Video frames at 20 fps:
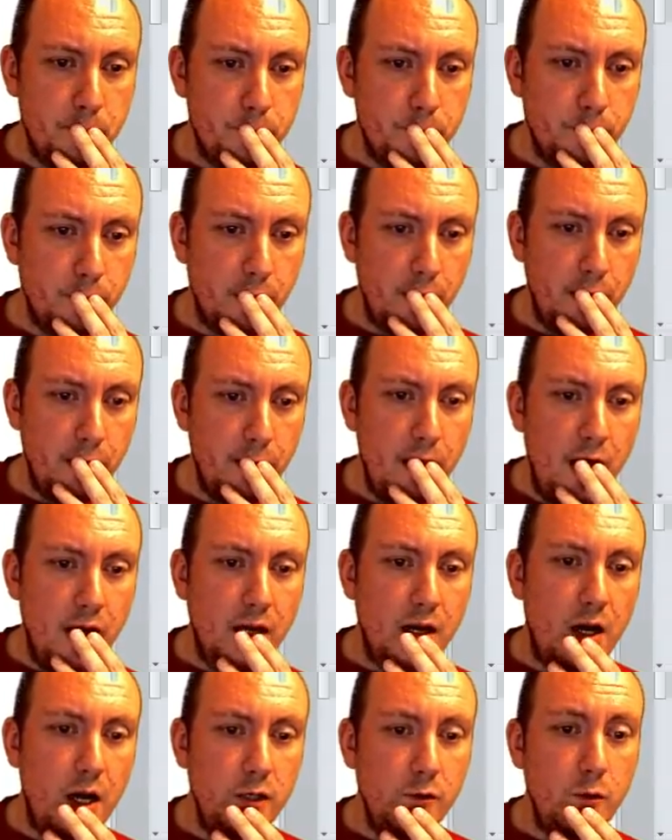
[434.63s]
Okay.
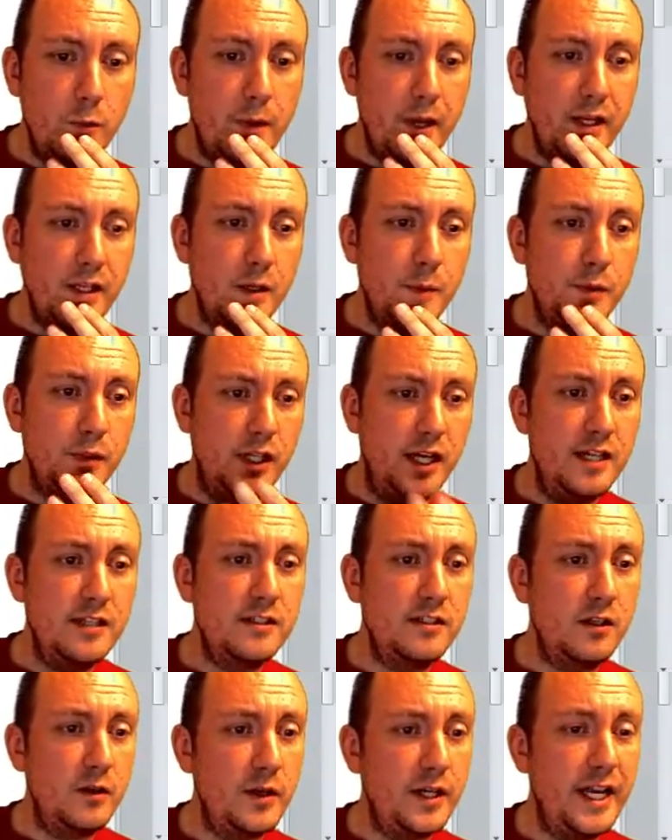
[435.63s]
Conduit bending a plus.
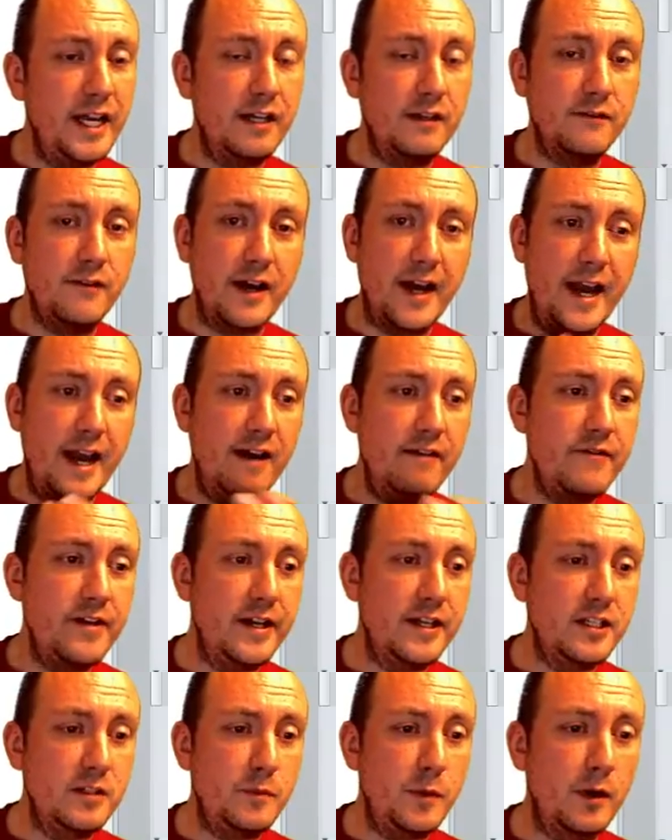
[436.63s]
So again, if I have that
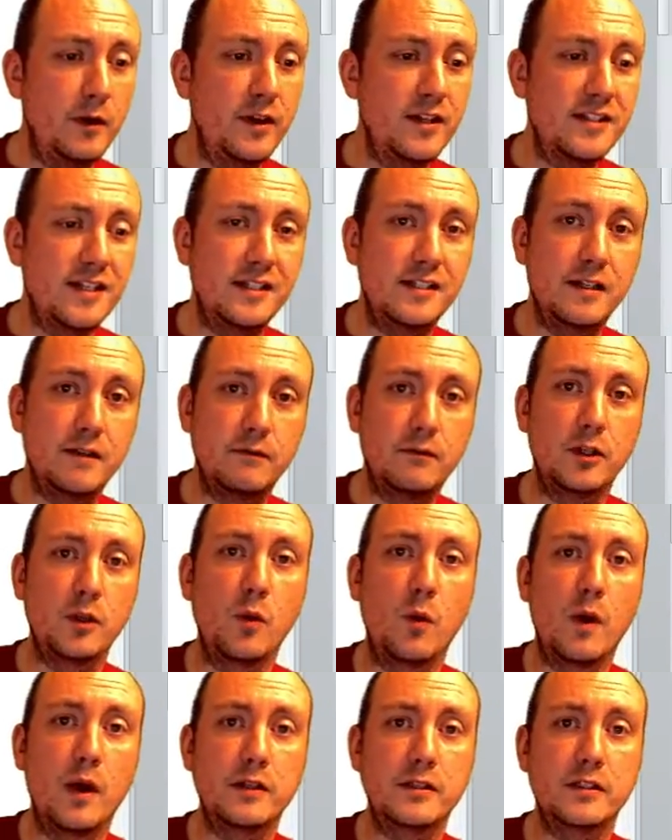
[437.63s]
experience, I definitely
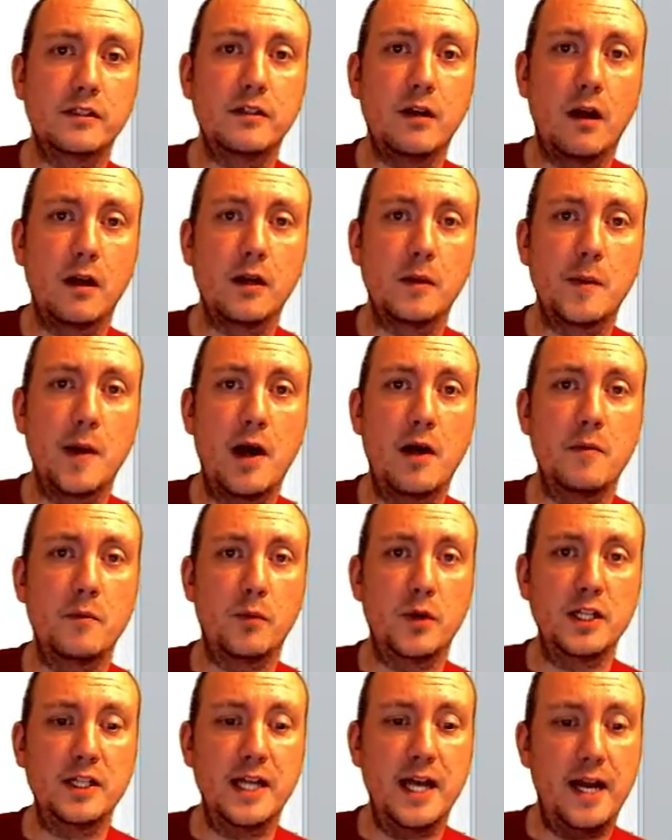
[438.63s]
want to talk about and
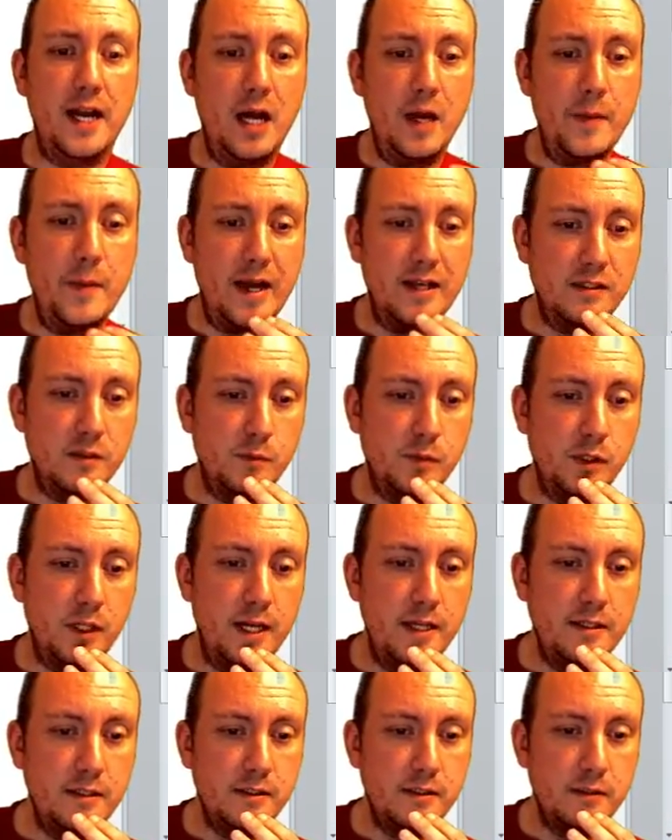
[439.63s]
bring that up as a
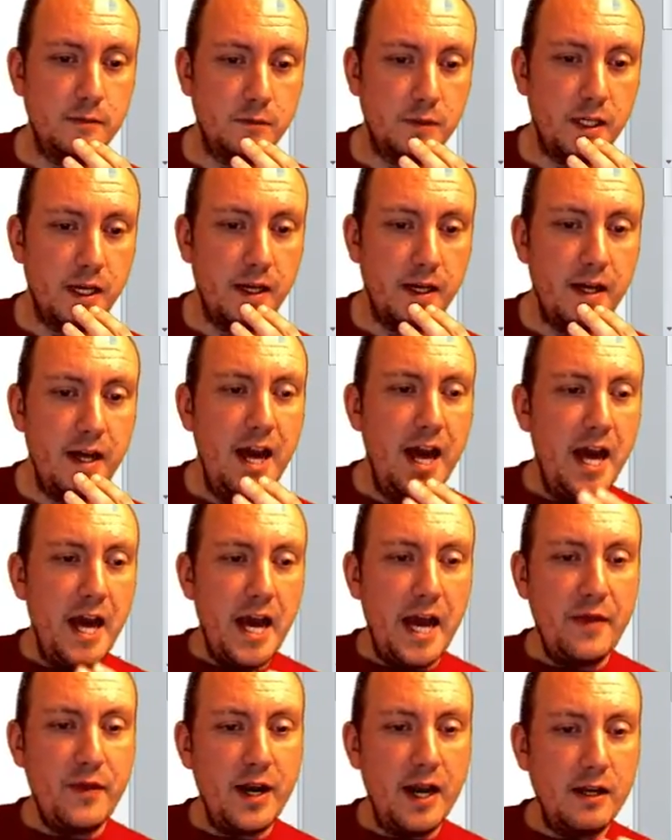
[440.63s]
plus. Okay, and
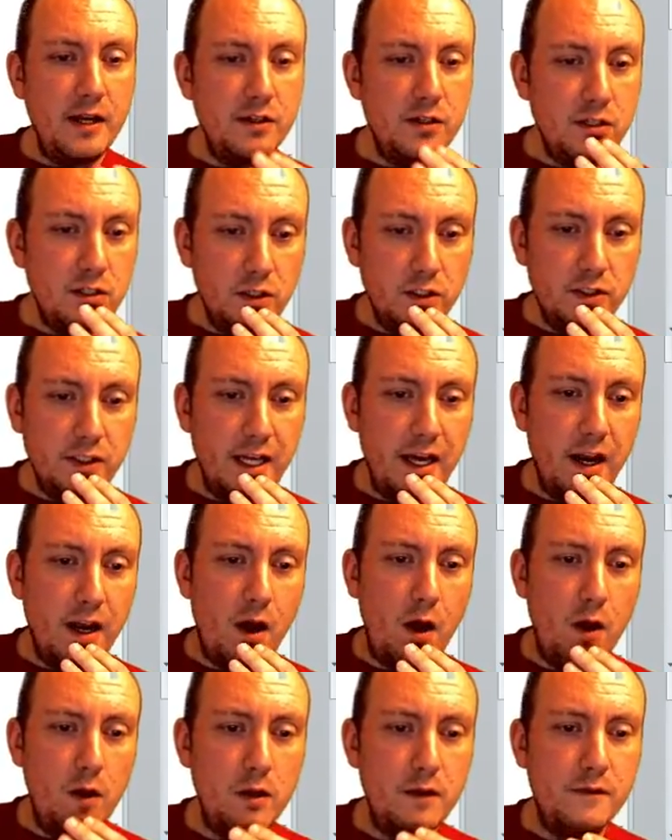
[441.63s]
then I just looked at
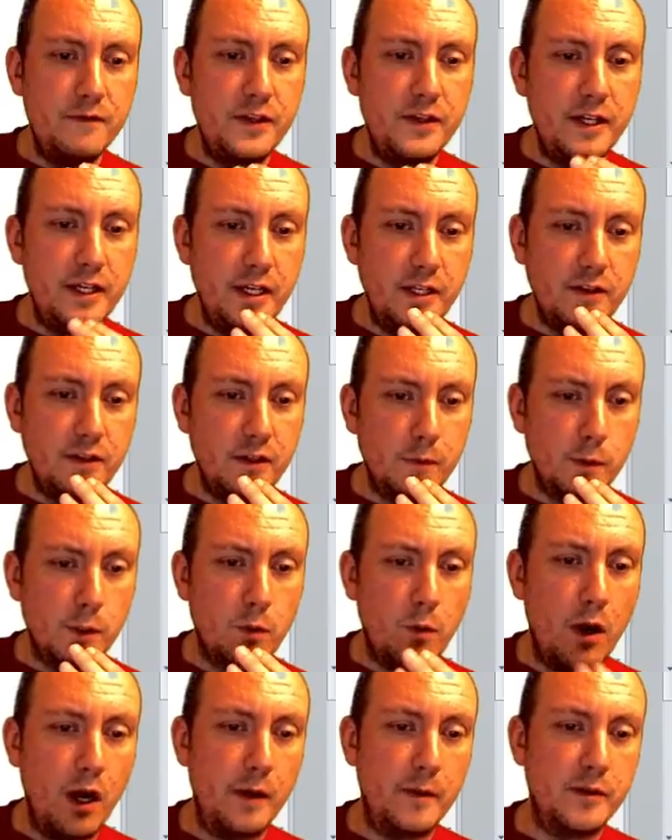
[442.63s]
all of the
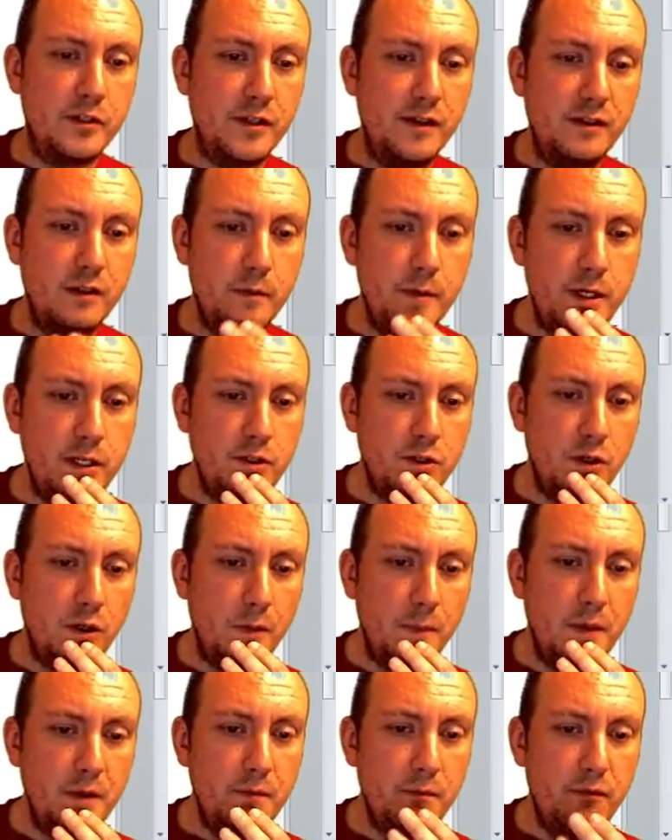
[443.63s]
requirements. So I have to be a
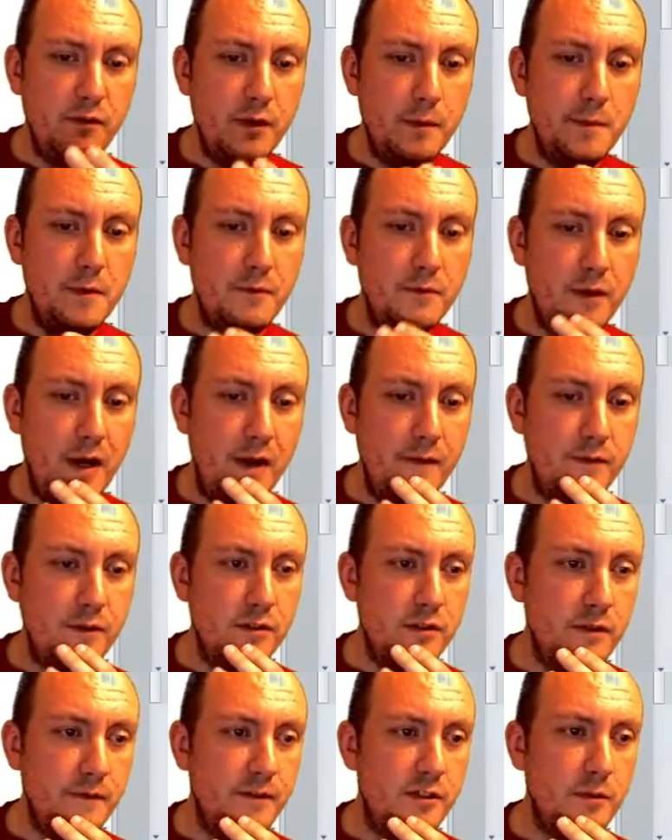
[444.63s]
journeyman, minimum 5 years
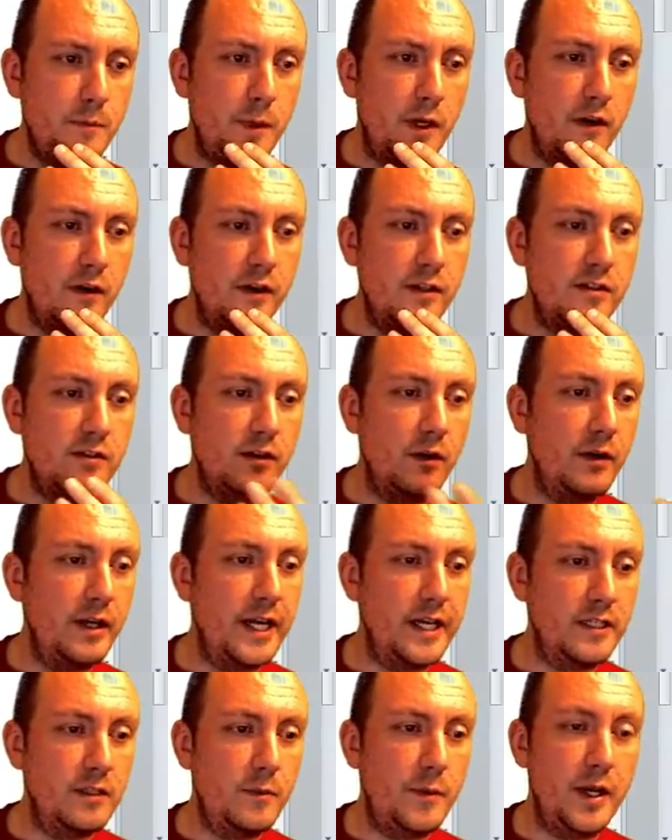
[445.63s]
of experience. So again,
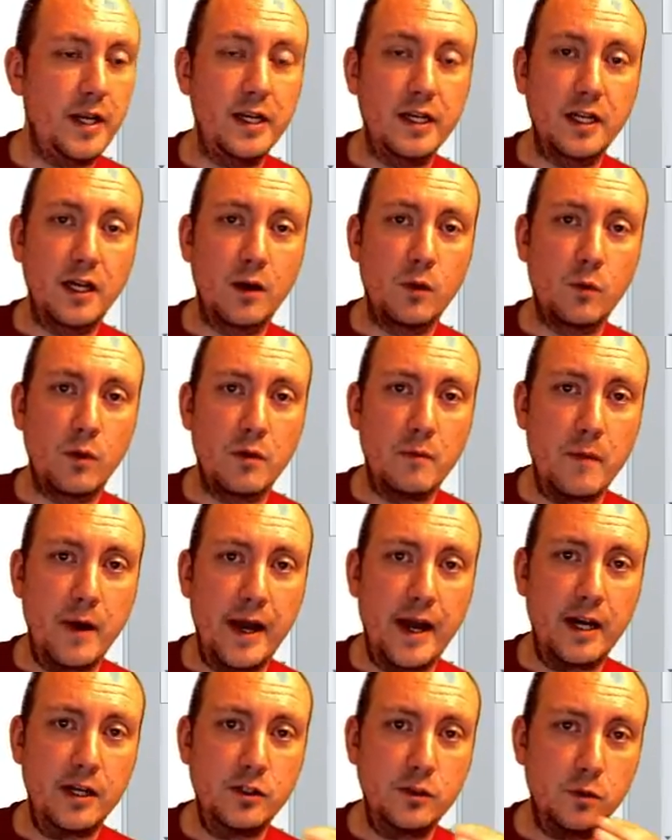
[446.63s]
depending on what my
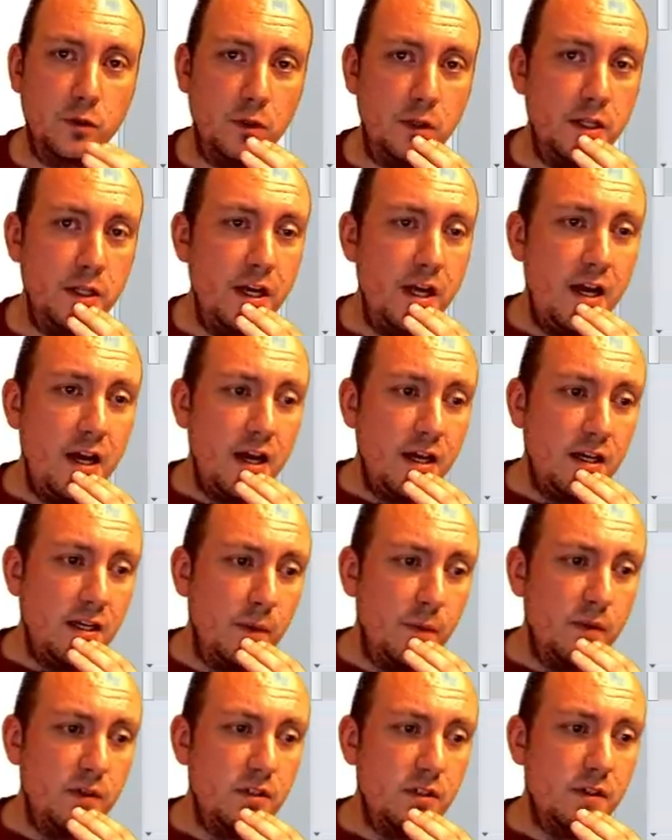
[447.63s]
actual
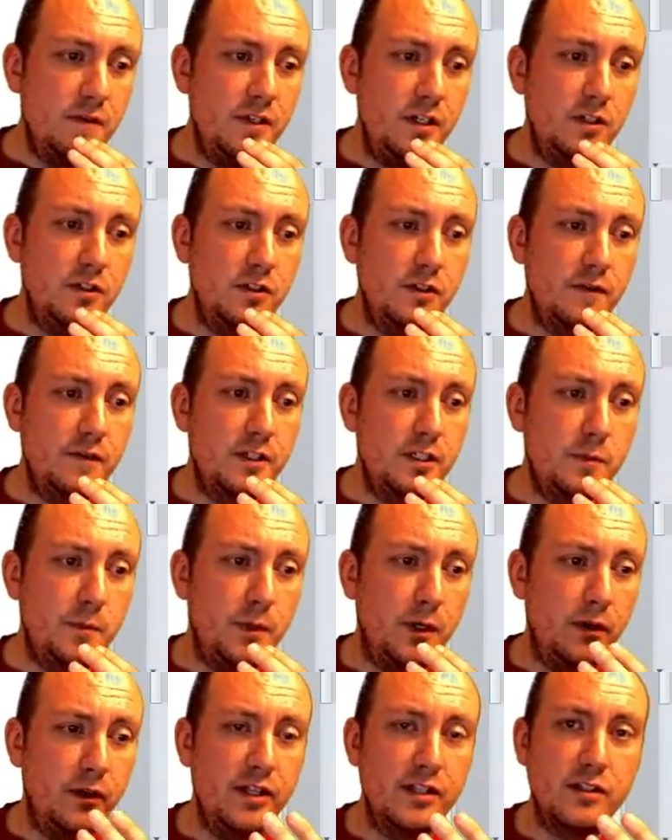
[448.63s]
numbers of years of
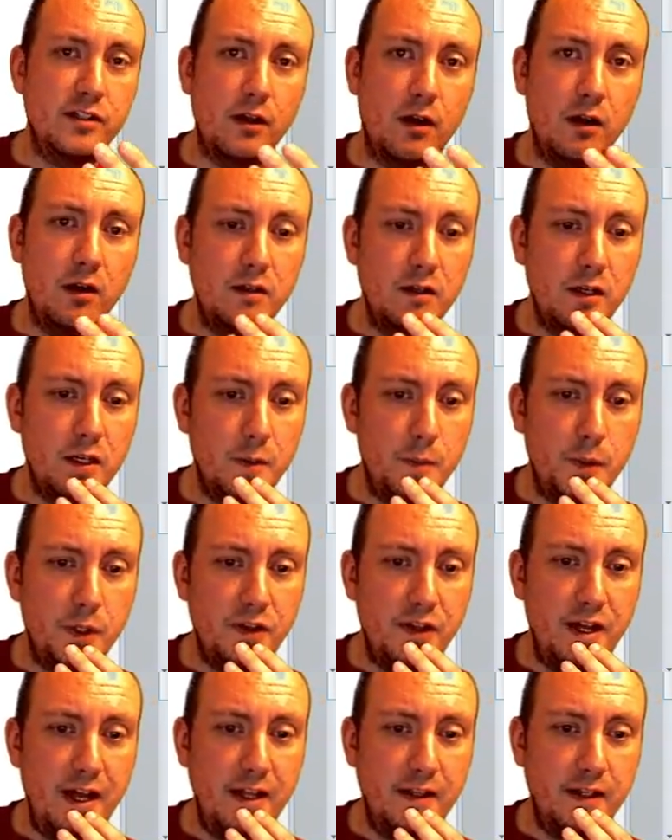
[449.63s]
experience are, going to put
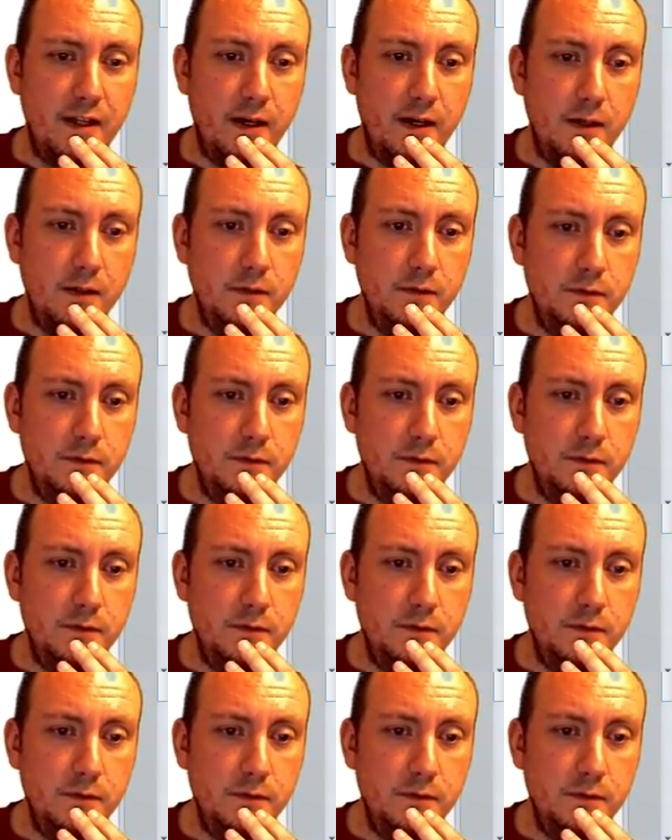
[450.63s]
that there.